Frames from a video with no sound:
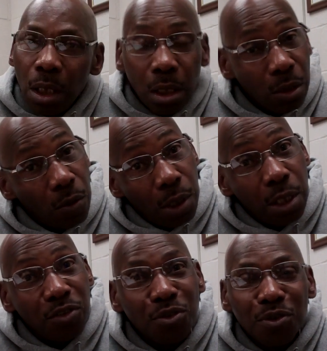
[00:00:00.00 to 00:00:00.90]
And
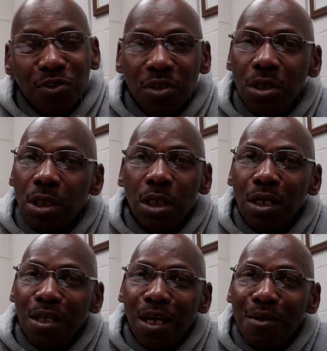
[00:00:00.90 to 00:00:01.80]
as you can see, the
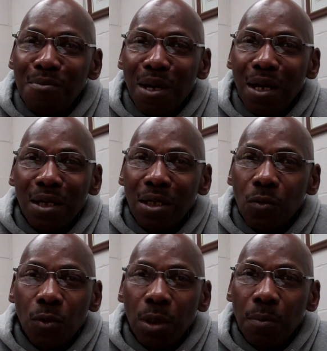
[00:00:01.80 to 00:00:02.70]
kid came back
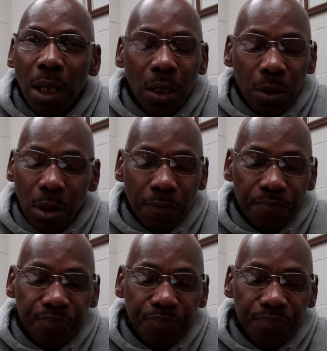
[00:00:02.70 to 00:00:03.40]
and rebounded